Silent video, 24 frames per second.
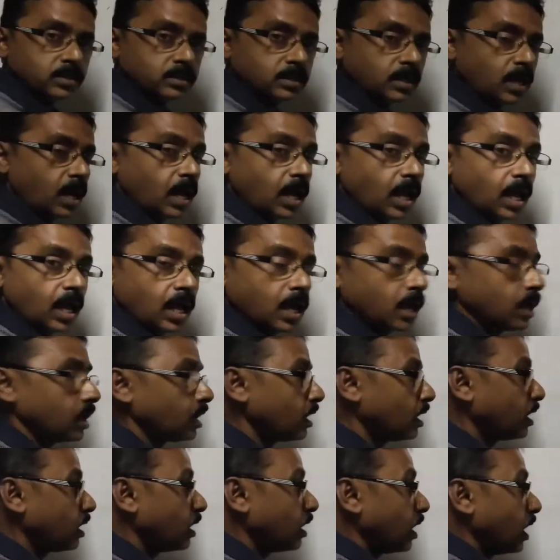is the
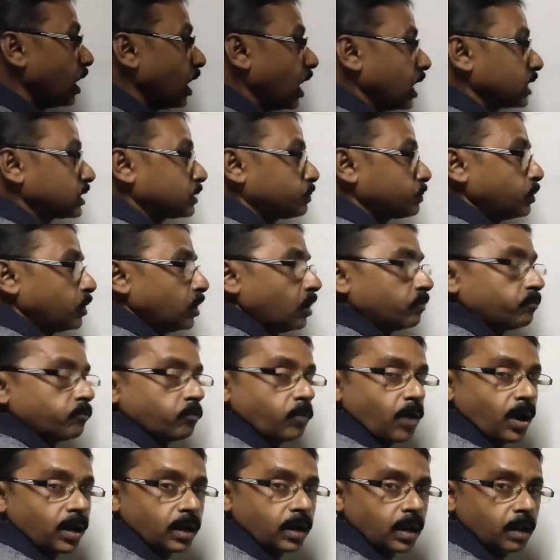SP of
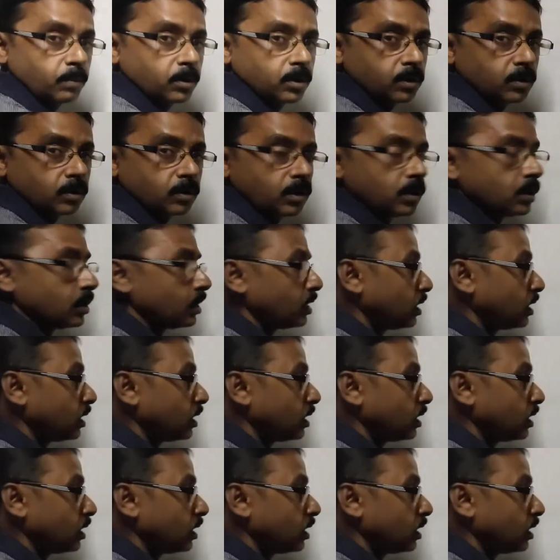1 lemon?